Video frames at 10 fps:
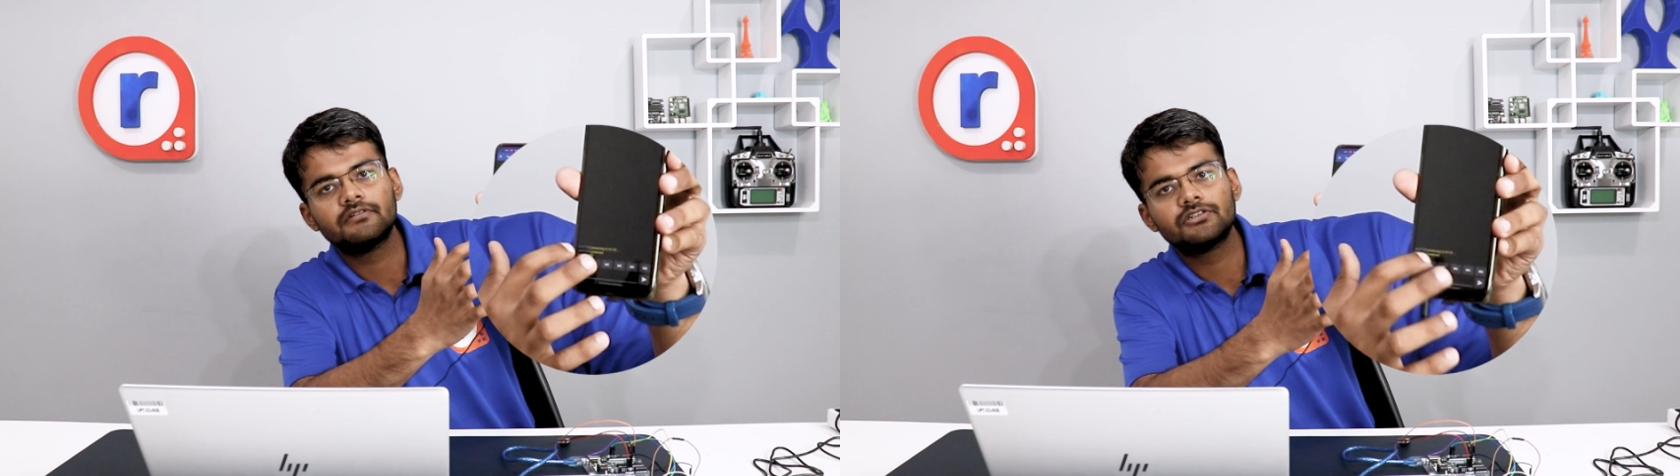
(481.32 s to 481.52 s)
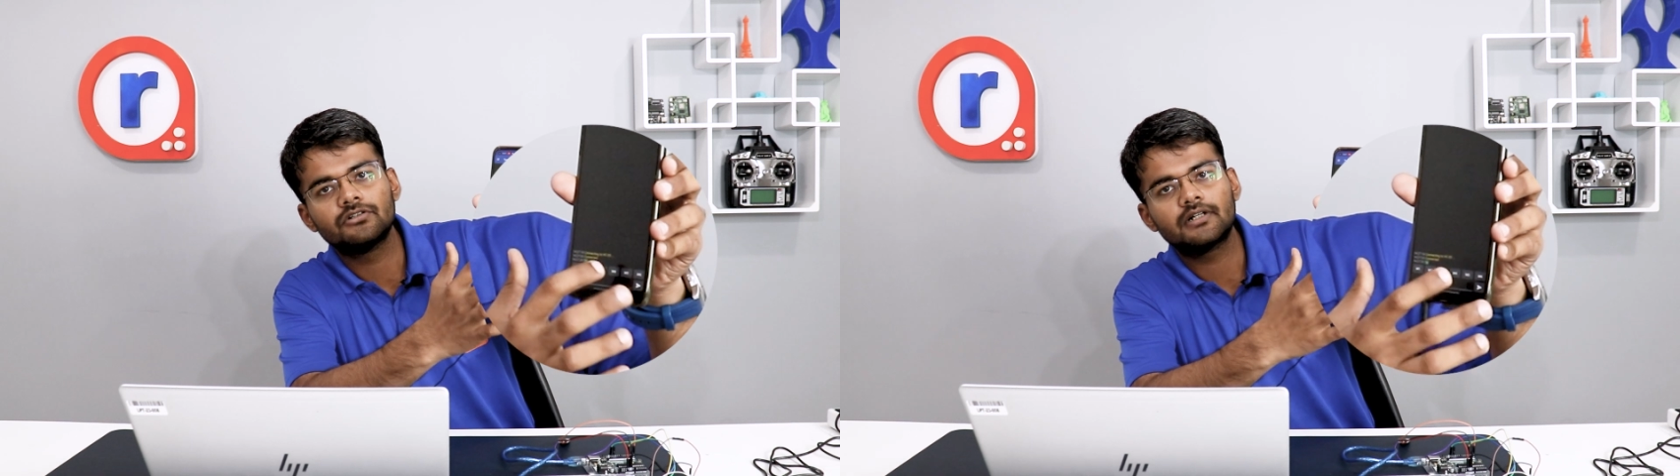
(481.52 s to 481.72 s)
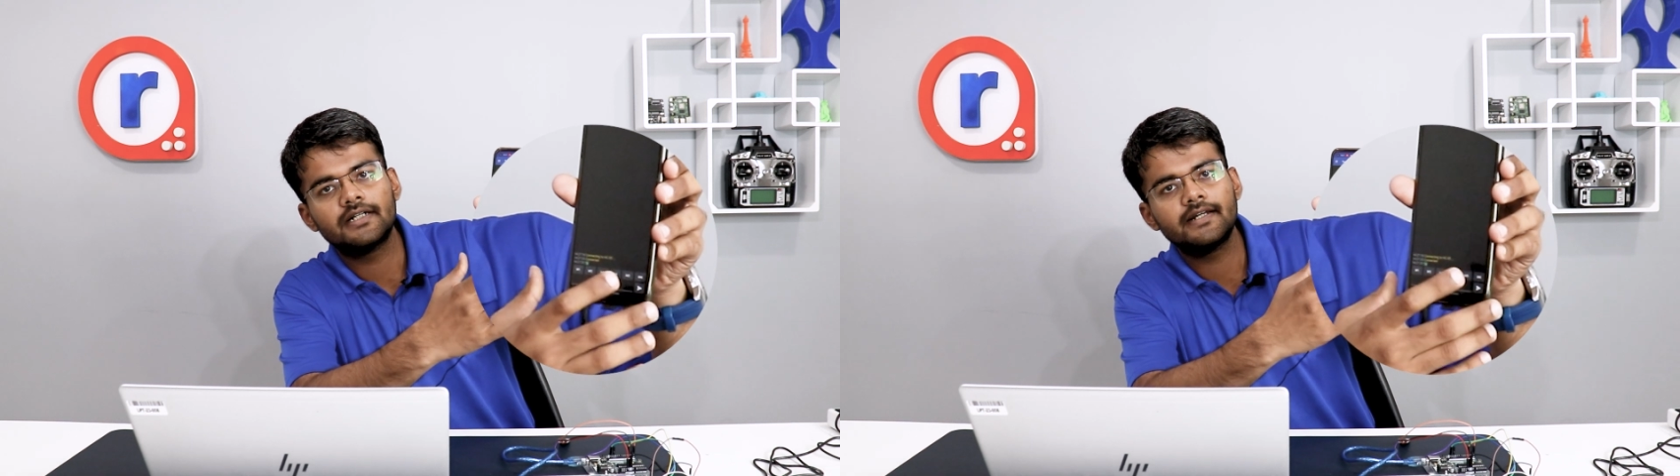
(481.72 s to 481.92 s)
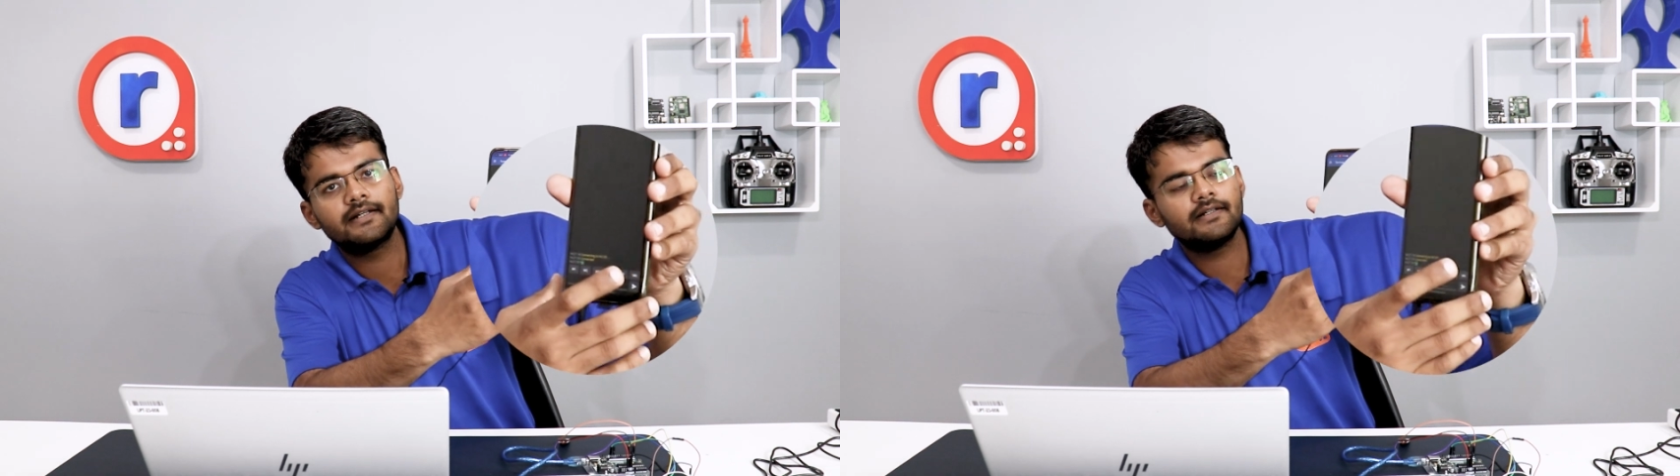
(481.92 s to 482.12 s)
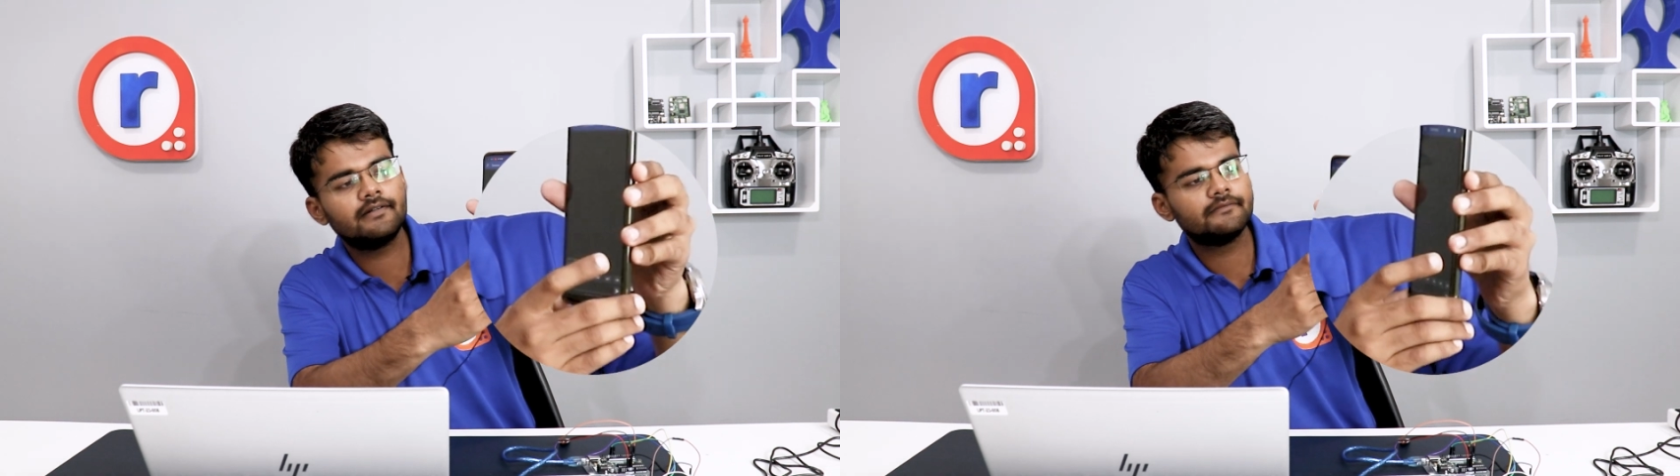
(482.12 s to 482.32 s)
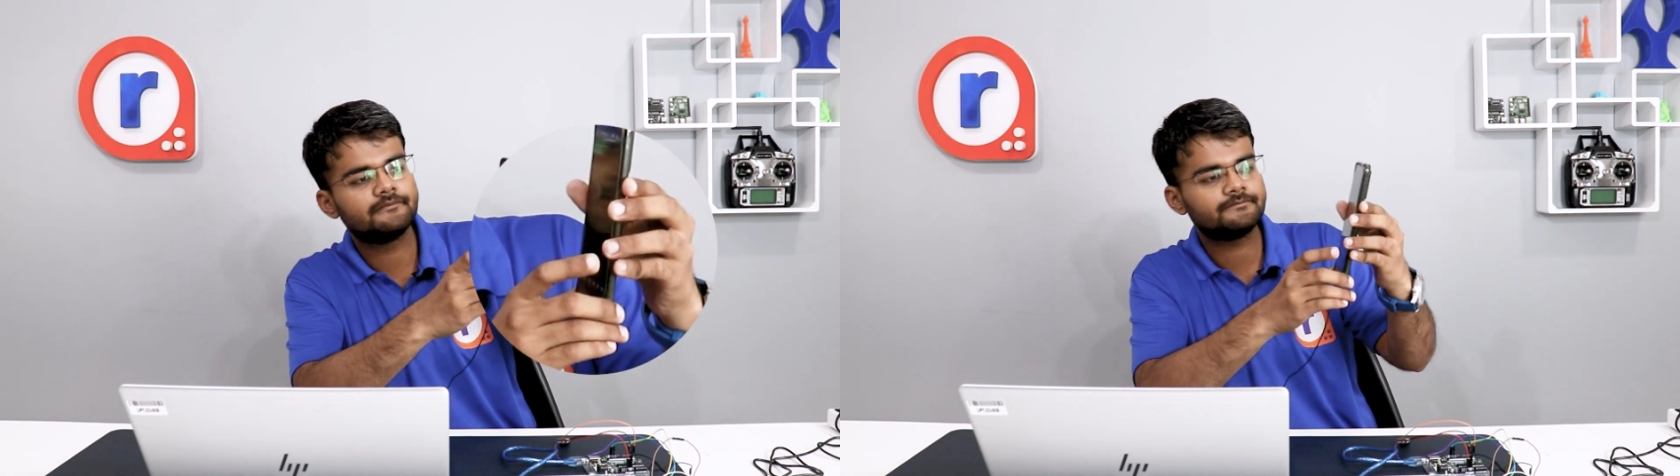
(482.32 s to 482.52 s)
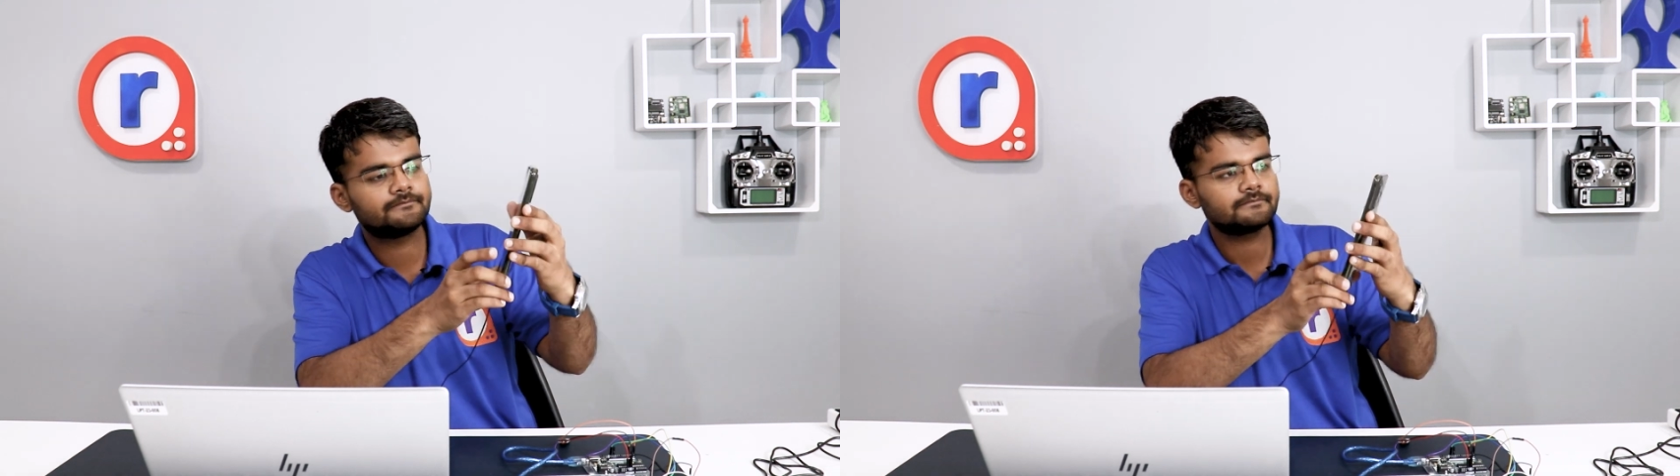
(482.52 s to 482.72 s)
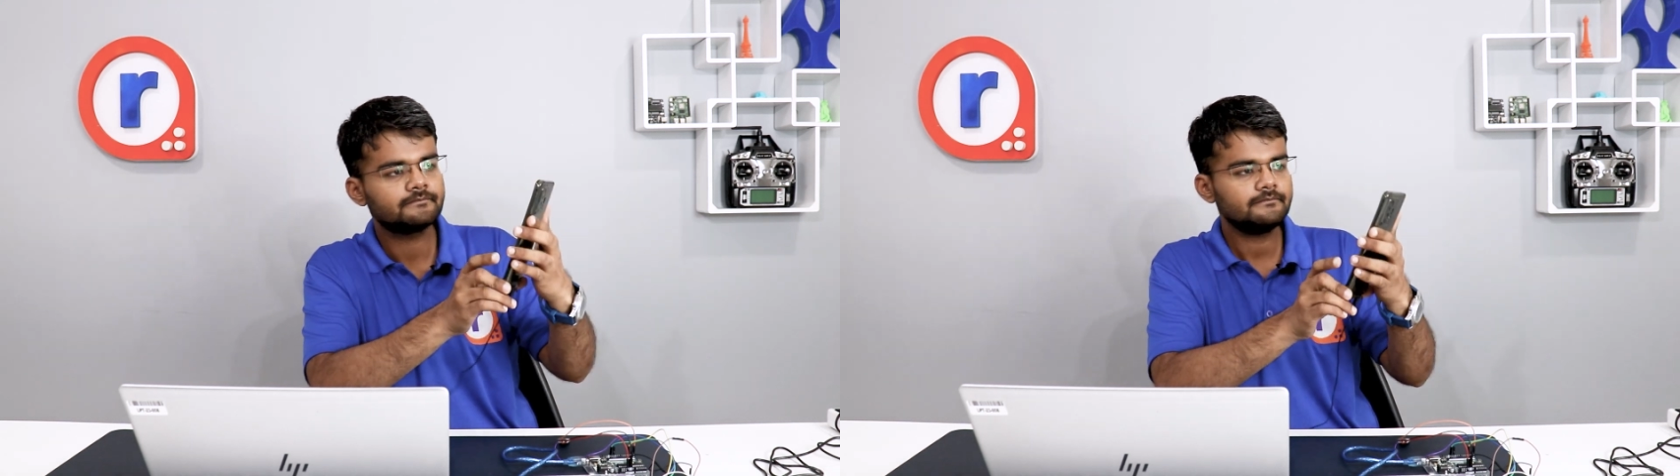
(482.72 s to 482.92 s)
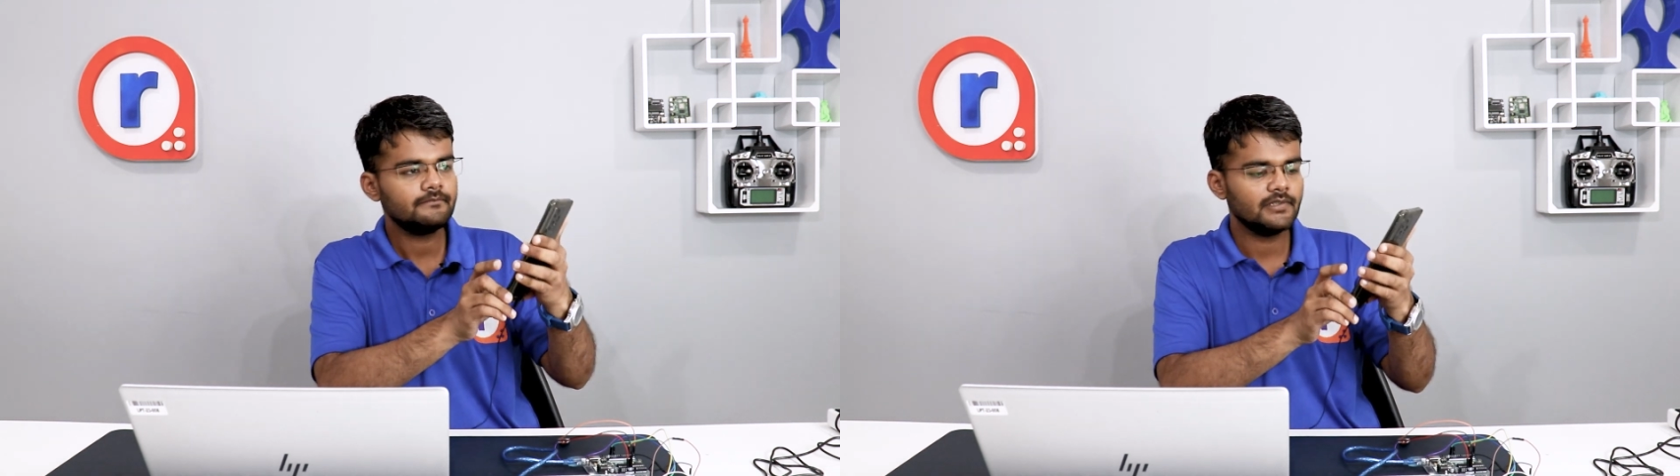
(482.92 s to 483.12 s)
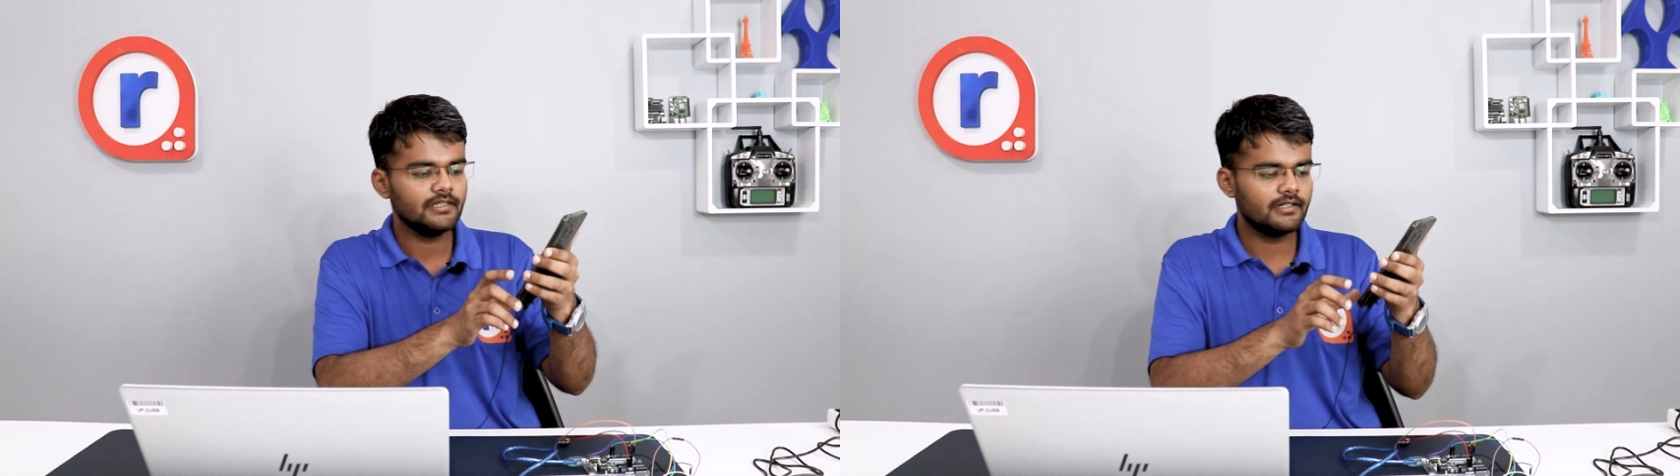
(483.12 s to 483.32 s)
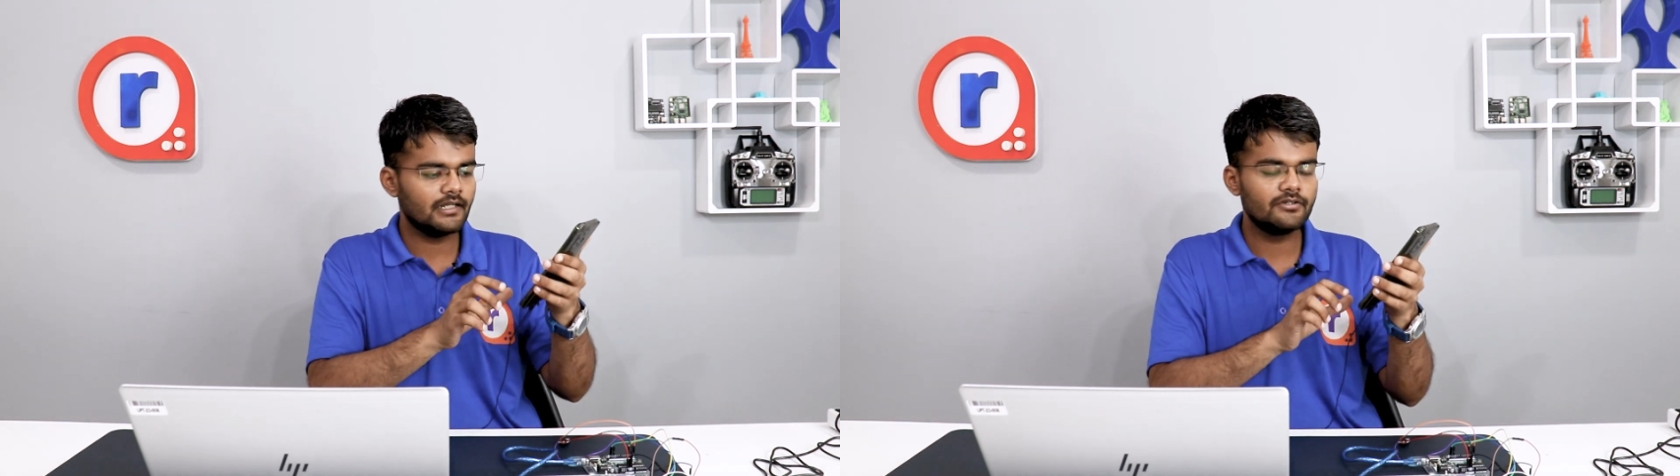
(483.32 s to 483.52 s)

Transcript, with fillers: it will show connected and